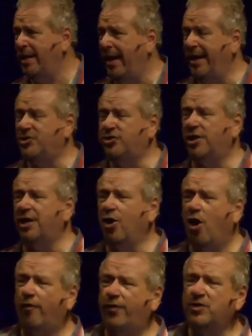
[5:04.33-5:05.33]
And he's looking
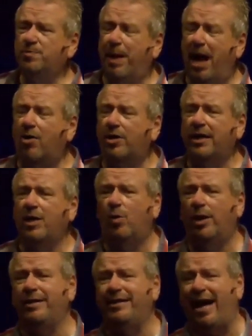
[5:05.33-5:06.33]
off his balcony
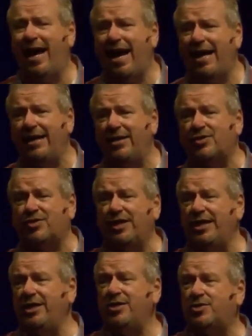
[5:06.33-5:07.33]
one day, and he
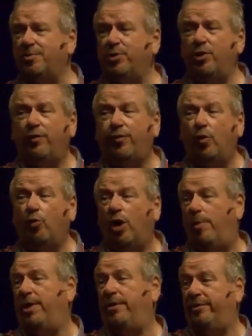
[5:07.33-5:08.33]
sees a beautiful
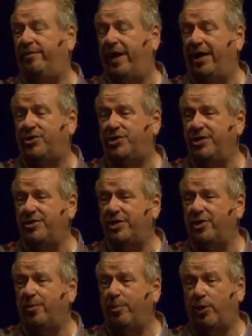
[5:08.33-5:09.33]
woman. In fact, she's
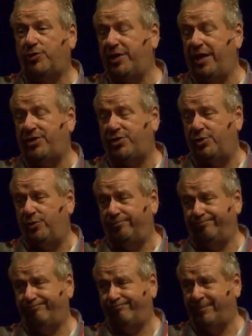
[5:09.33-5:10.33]
in her birthday suit.
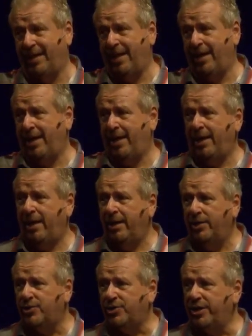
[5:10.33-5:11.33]

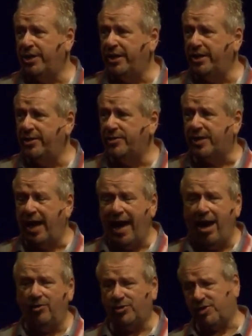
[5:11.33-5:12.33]
She is
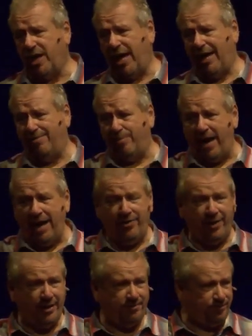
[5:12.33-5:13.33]
outside
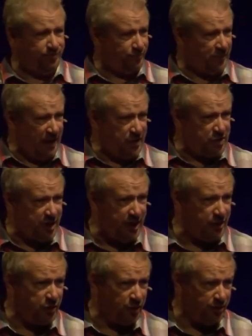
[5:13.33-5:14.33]
bathing. He
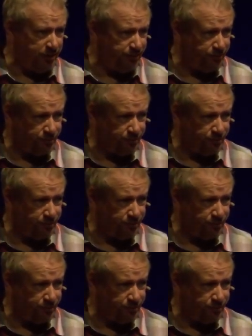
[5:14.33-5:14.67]
sees her.